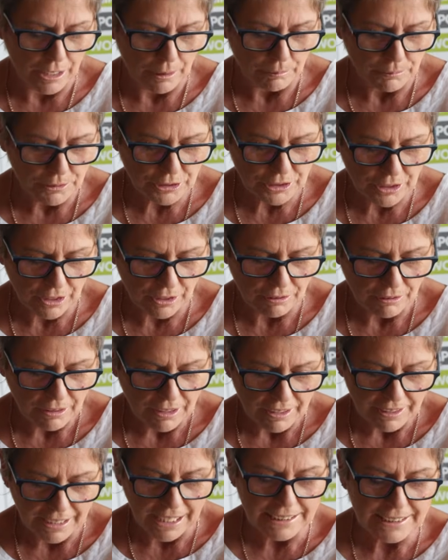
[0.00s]
So
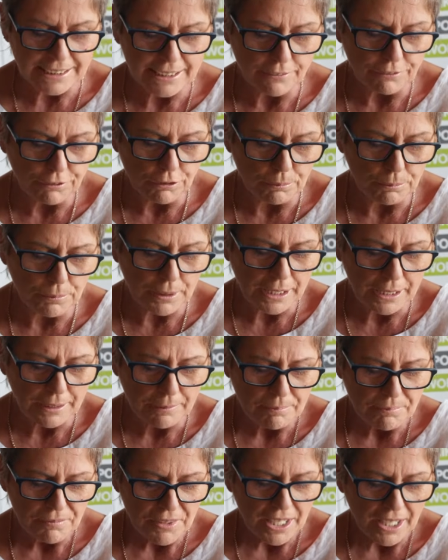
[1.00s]
that's it from
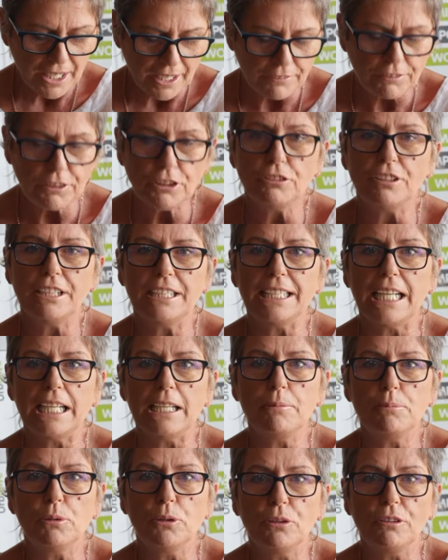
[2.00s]
me. If you need
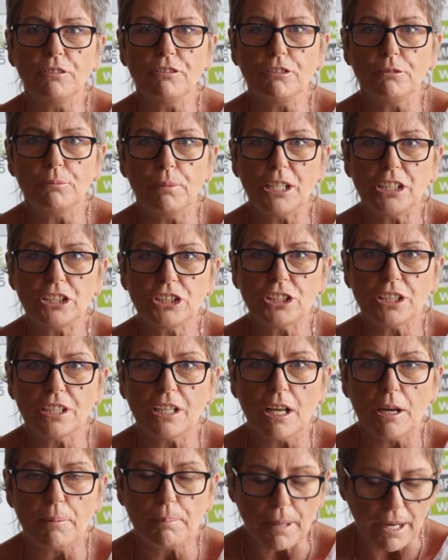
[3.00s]
any more information
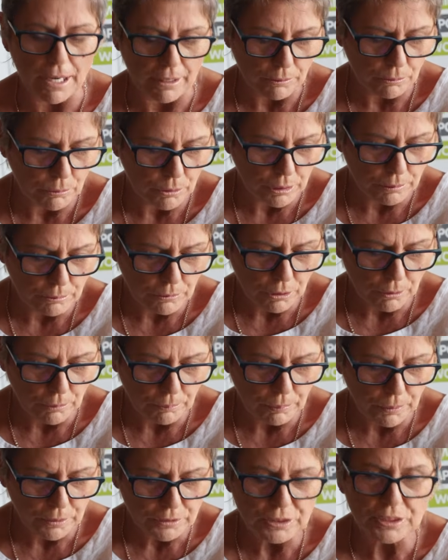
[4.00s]
about worm
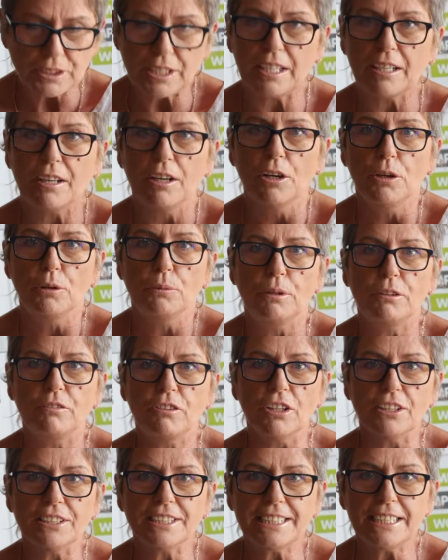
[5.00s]
composting, we've
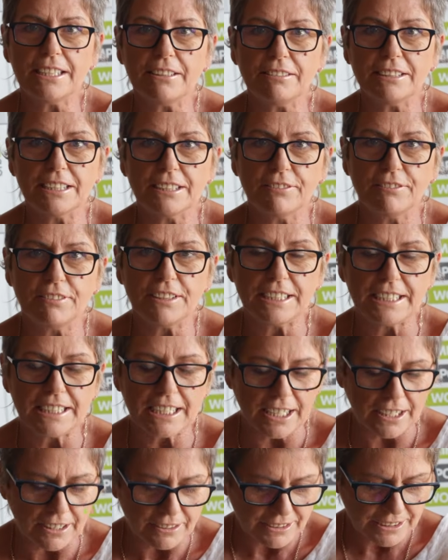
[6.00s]
got a series of
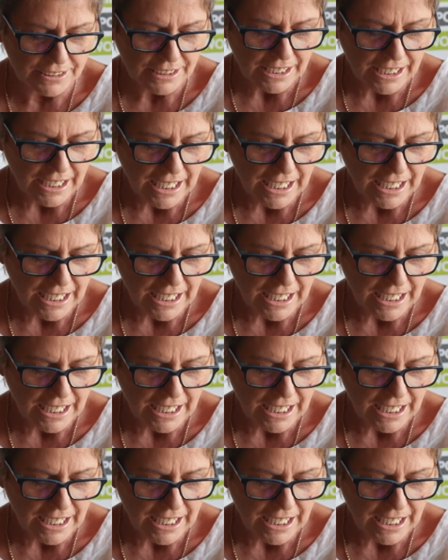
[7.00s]
videos,